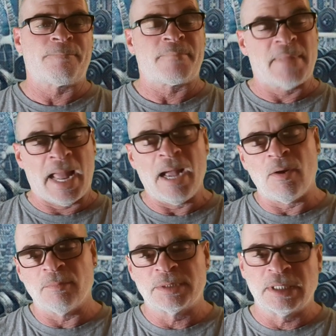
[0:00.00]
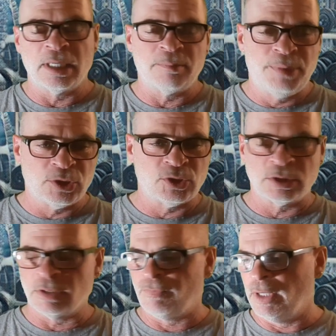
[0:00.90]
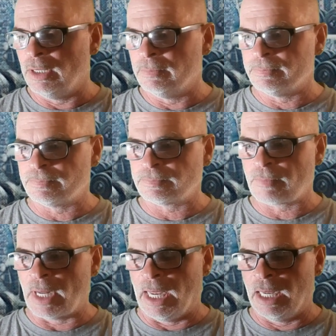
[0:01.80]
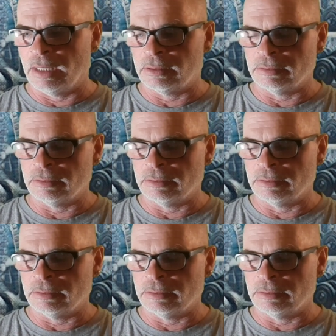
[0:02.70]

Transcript: Now I'm seeing pictures of him at